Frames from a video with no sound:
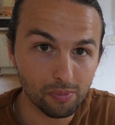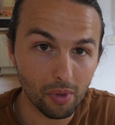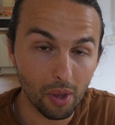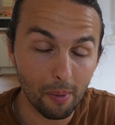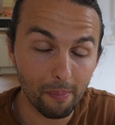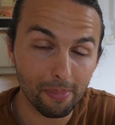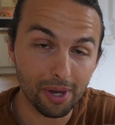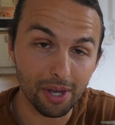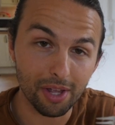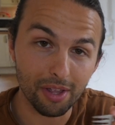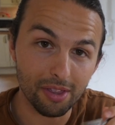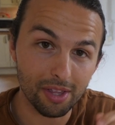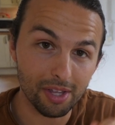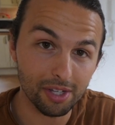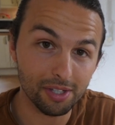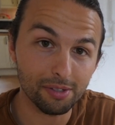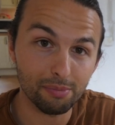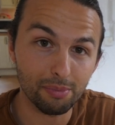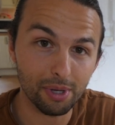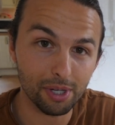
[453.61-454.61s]
but
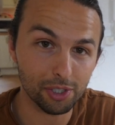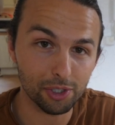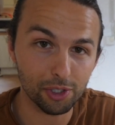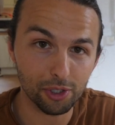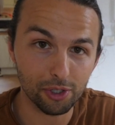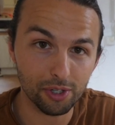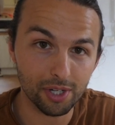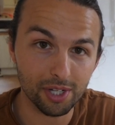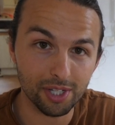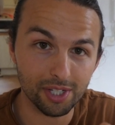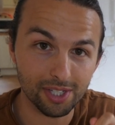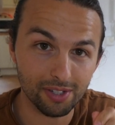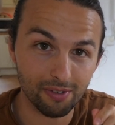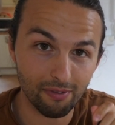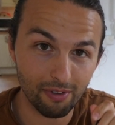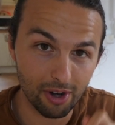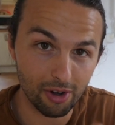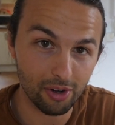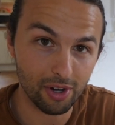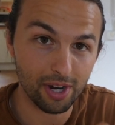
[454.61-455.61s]
this mixture is
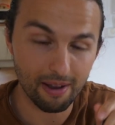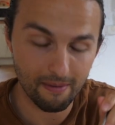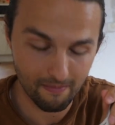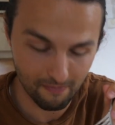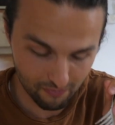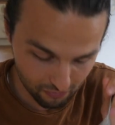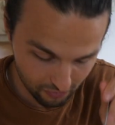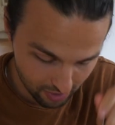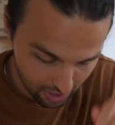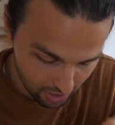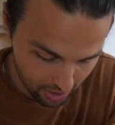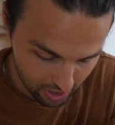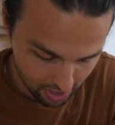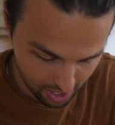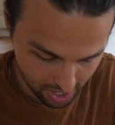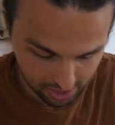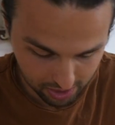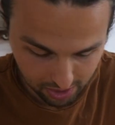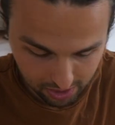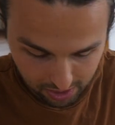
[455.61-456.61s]
very, very
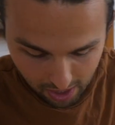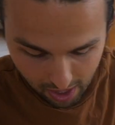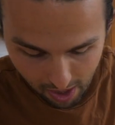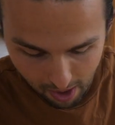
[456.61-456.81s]
nice.